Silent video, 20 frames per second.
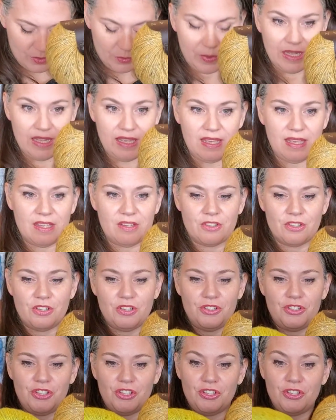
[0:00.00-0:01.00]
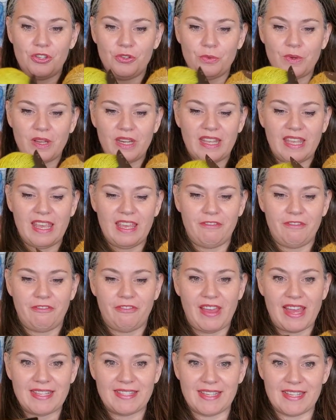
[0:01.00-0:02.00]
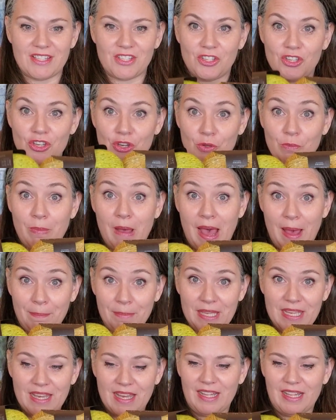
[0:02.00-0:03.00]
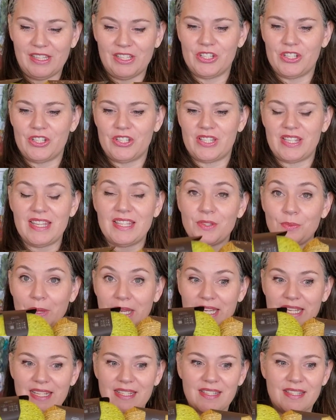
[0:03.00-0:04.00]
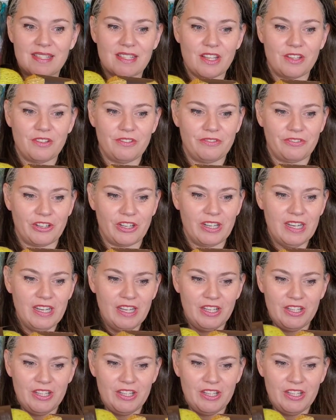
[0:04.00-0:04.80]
we introduce you to one of K Facet's new poppy colors. This one is Sulfur.